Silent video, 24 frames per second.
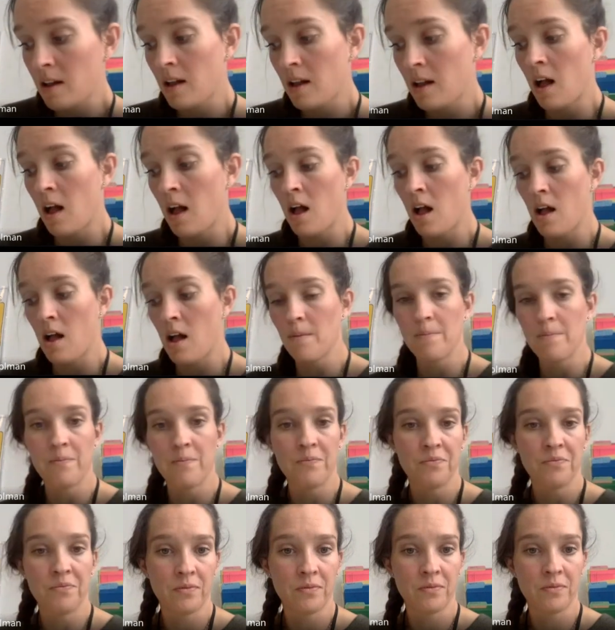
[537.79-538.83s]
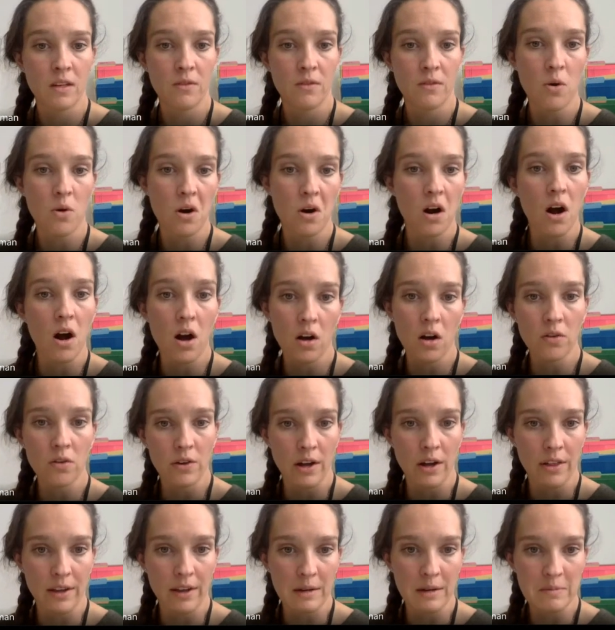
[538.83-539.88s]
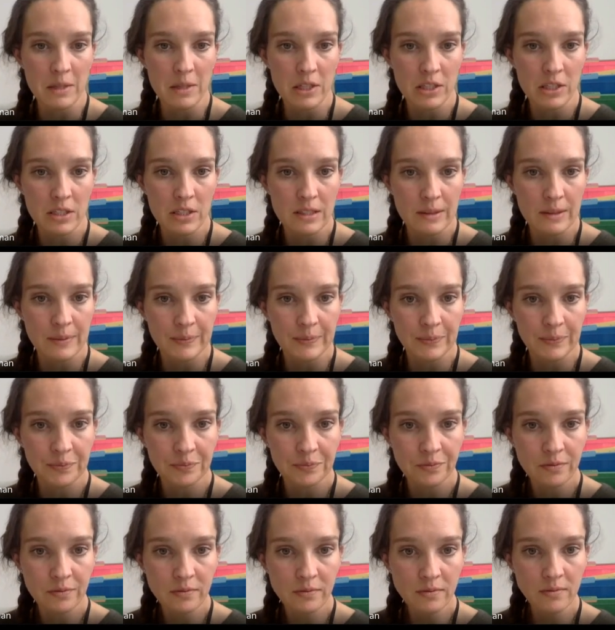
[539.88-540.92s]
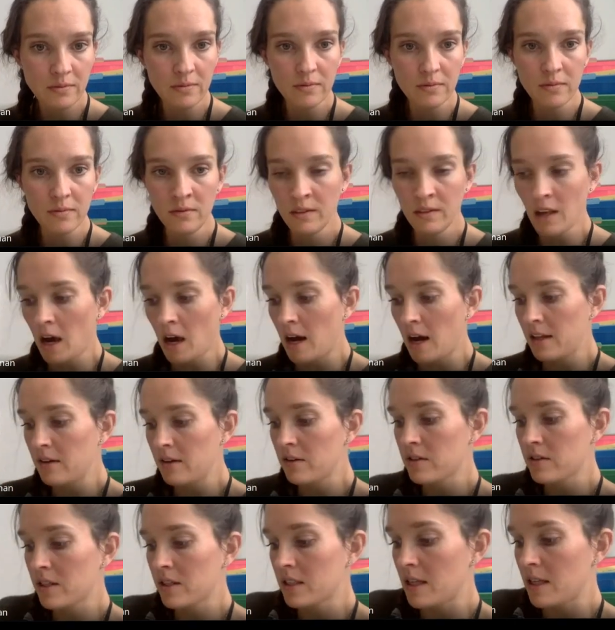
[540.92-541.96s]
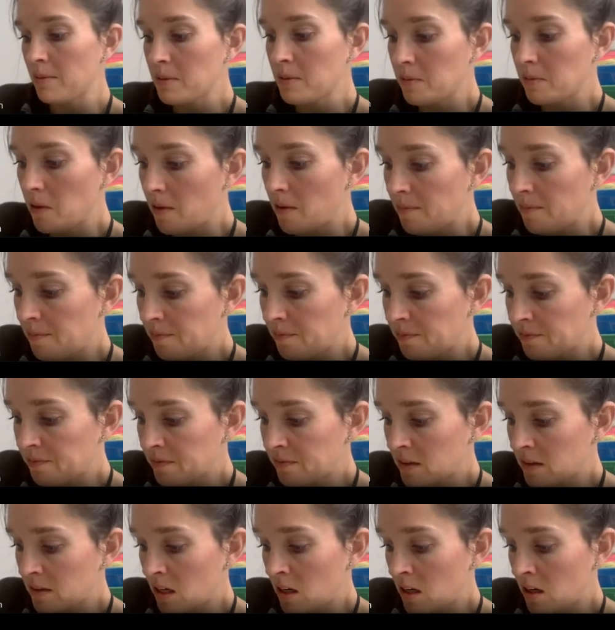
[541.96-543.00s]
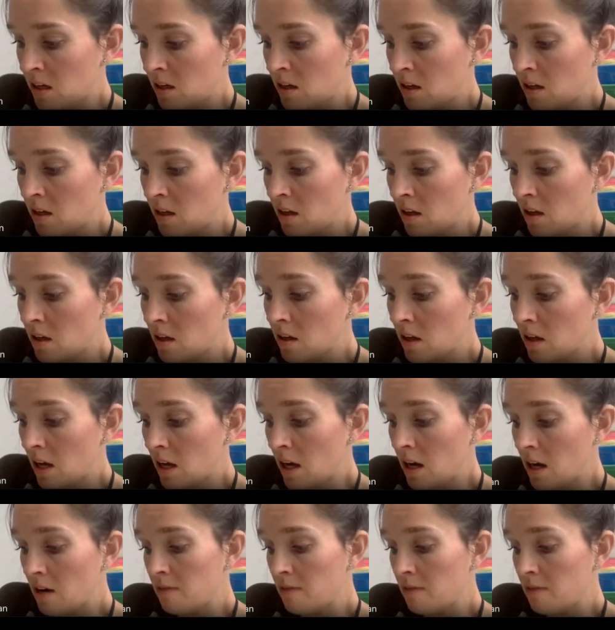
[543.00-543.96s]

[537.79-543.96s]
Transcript: um, for all real numbers. Either is acceptable. Okay, our